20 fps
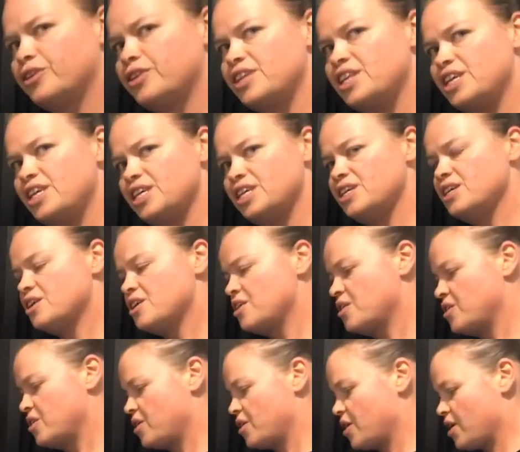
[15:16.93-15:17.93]
the
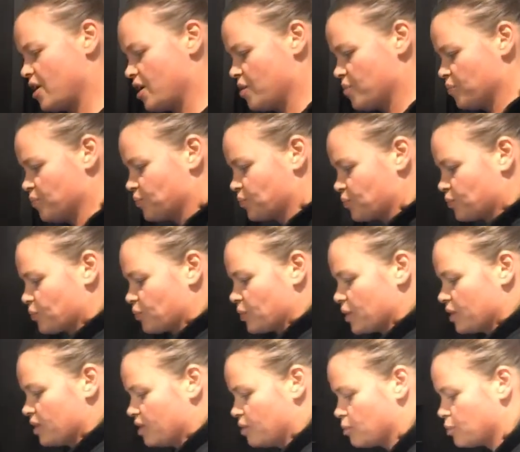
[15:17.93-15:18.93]

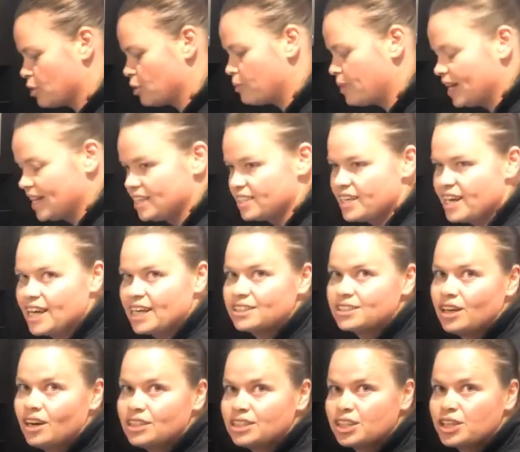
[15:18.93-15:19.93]
propane tanks
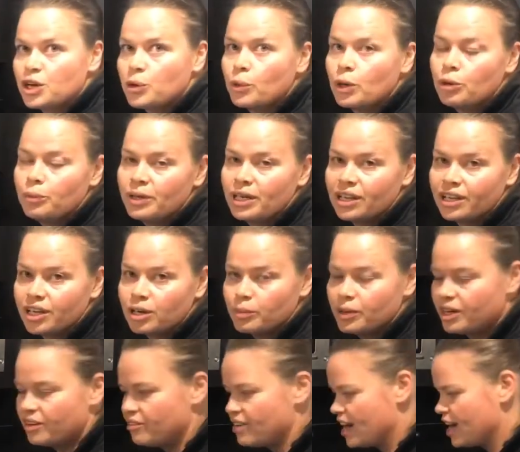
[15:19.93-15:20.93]
on, so there will be a little
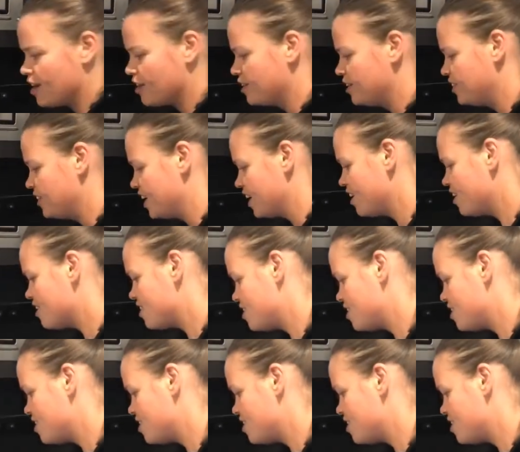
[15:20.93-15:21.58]
bit of air in there.